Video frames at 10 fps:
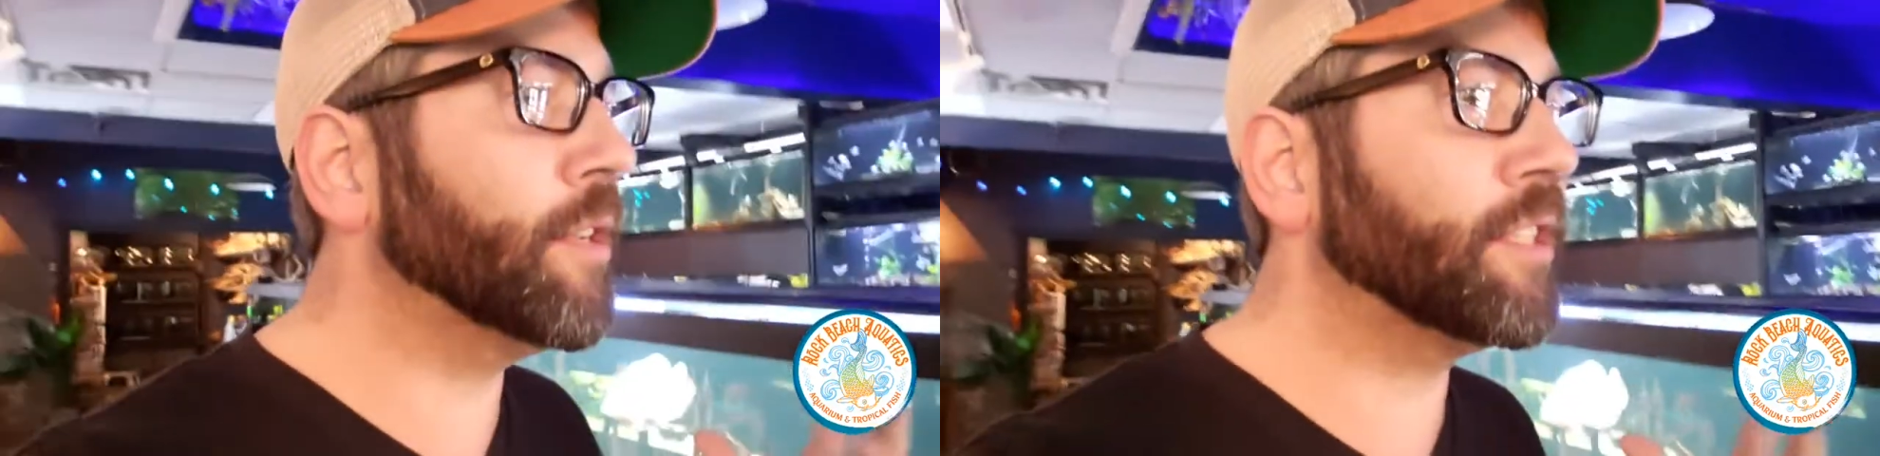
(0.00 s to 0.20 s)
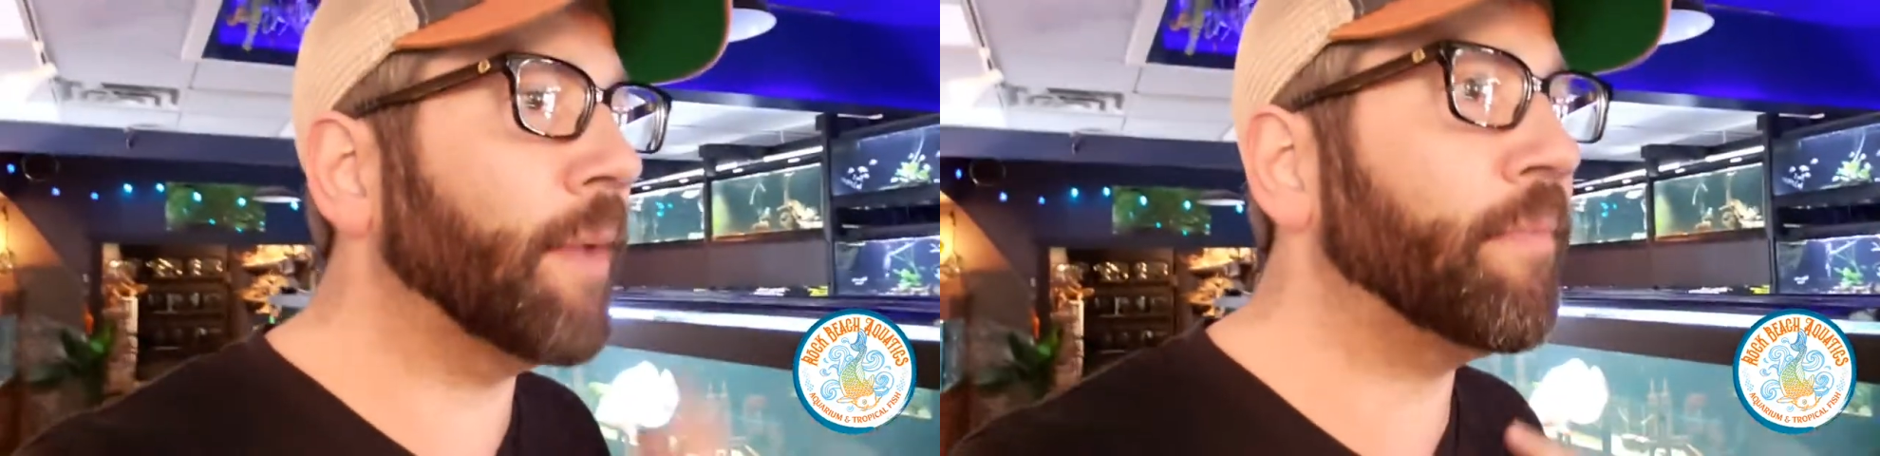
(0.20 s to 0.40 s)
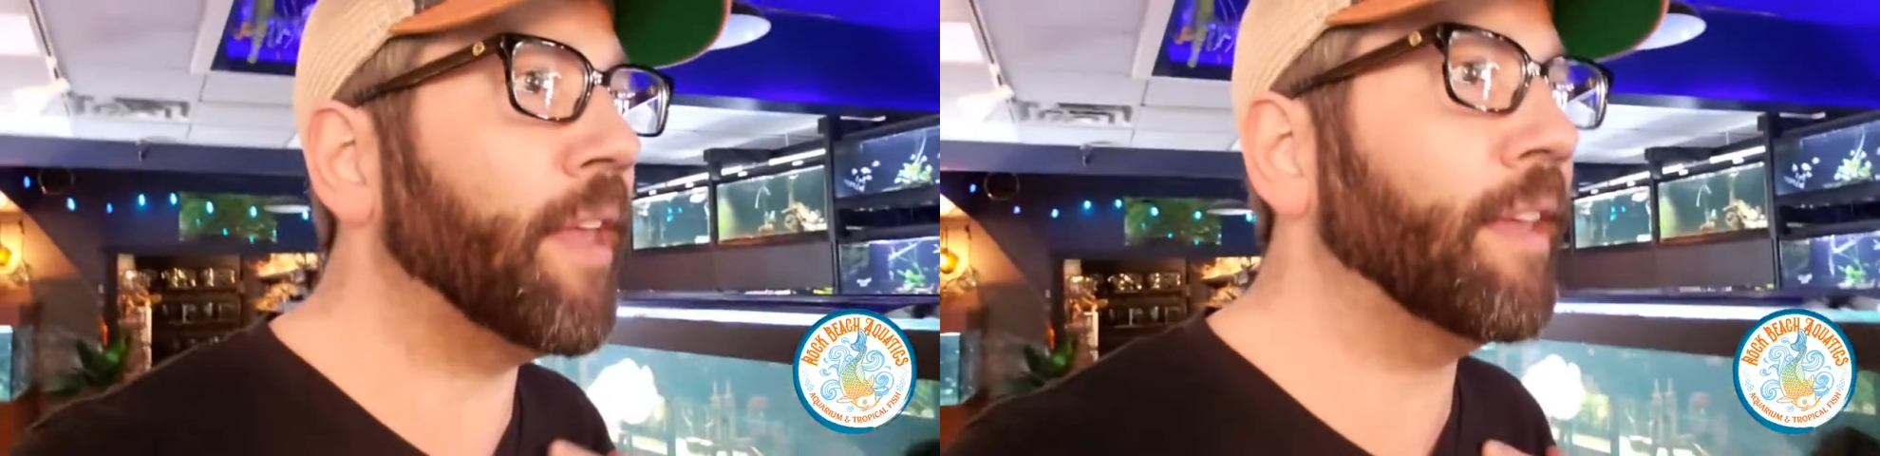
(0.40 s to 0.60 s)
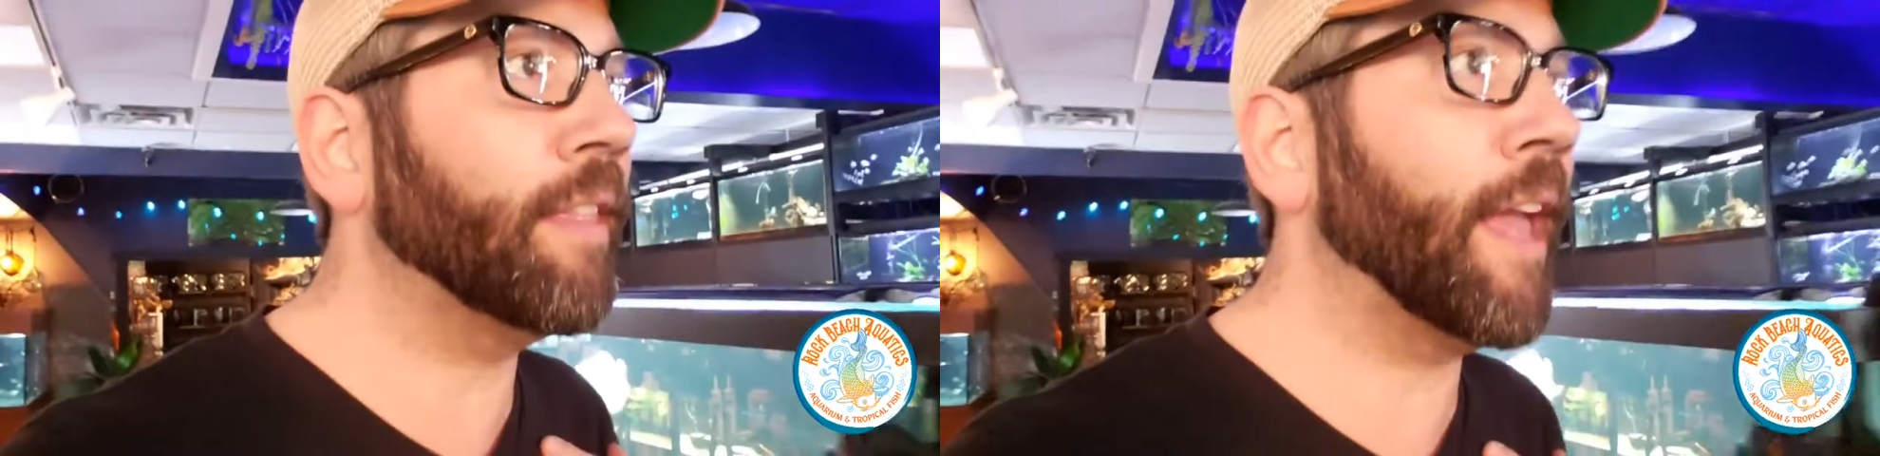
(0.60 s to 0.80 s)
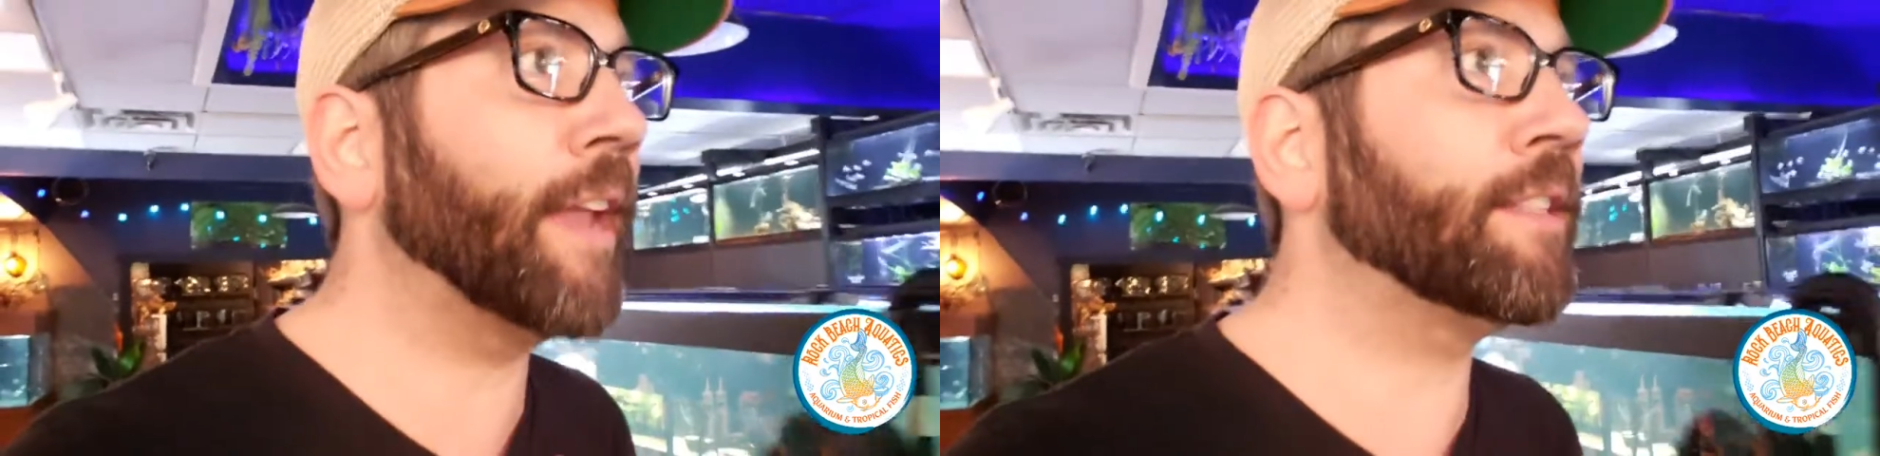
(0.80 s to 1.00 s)
was
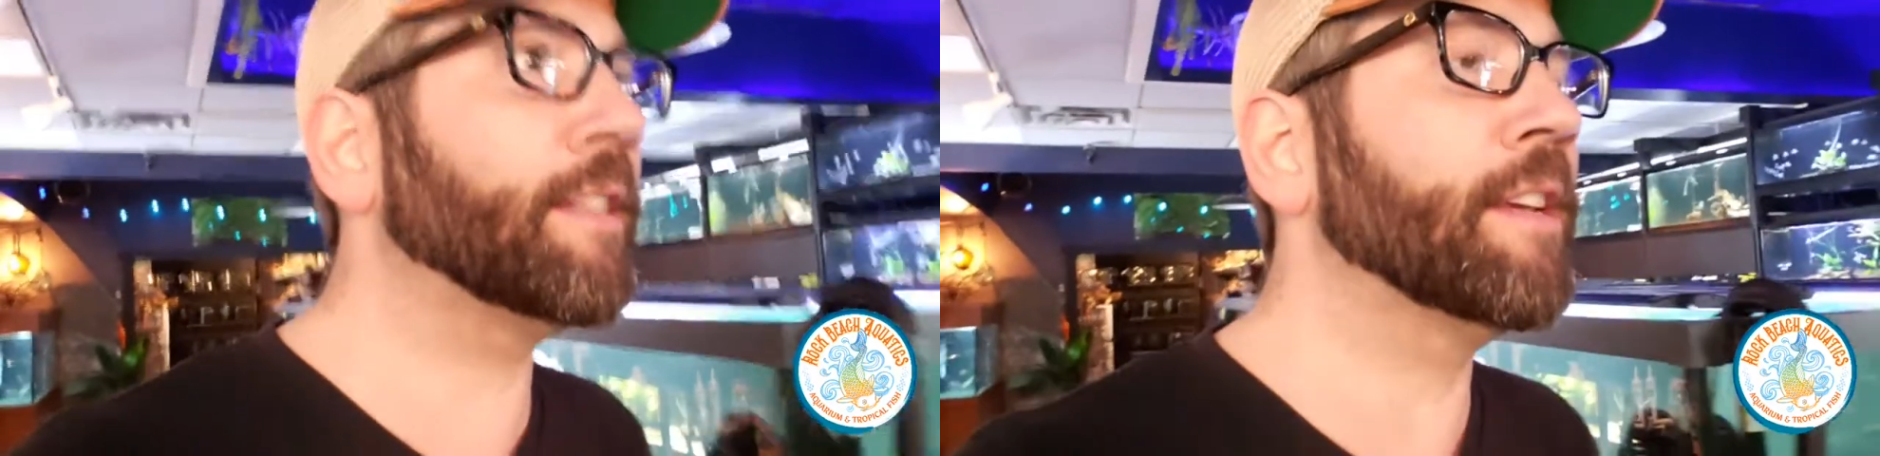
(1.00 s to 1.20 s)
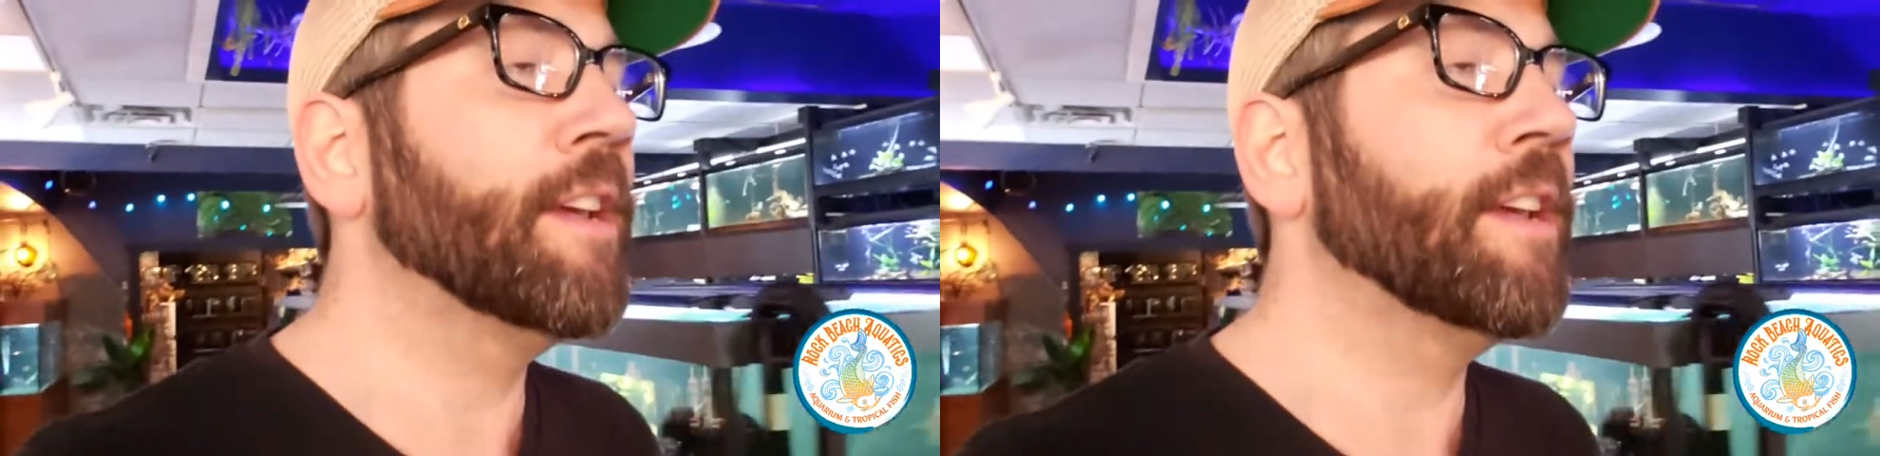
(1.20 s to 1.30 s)
something that